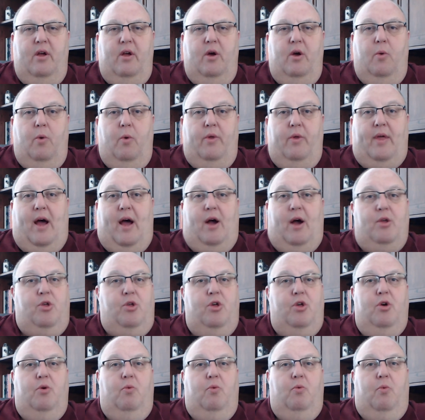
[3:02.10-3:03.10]
Without
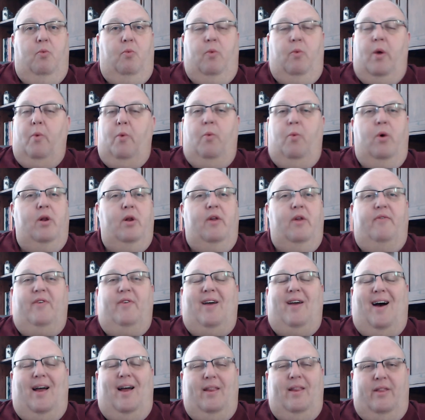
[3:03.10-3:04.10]
you, we wouldn't have
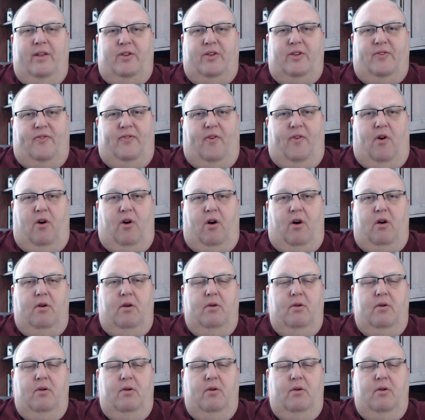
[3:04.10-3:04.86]
gotten this far.